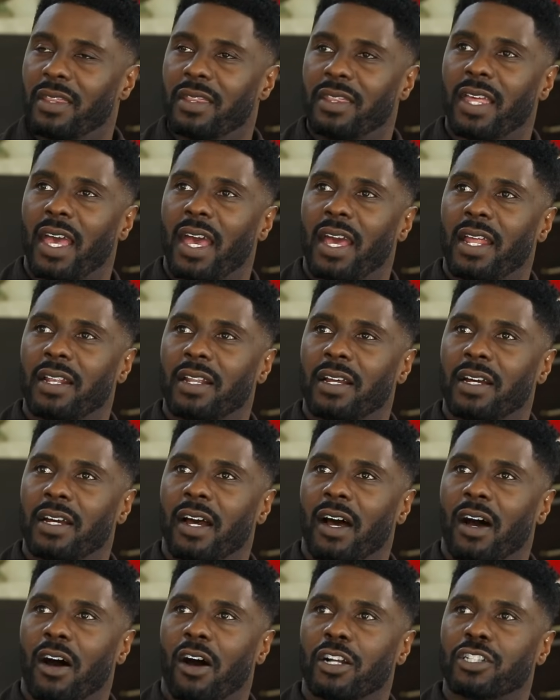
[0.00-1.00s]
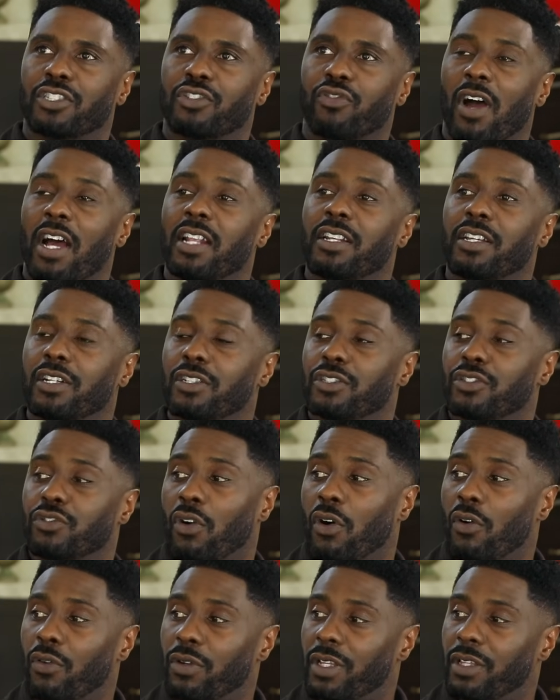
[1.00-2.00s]
that are trying to
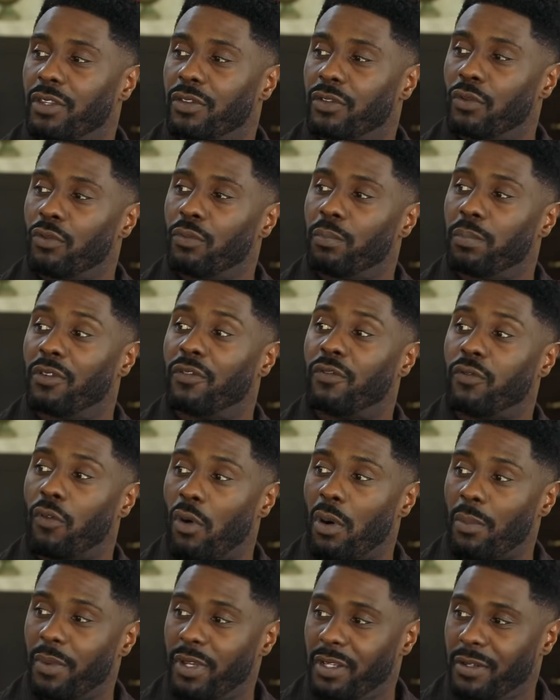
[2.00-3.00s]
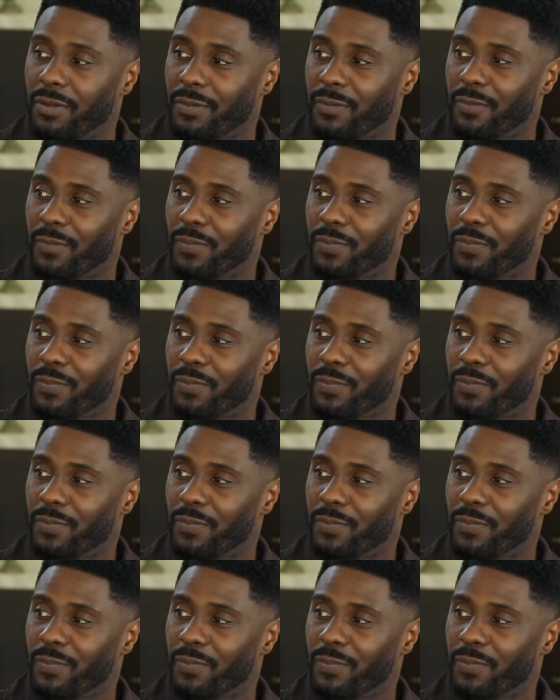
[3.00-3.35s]
control it through performing,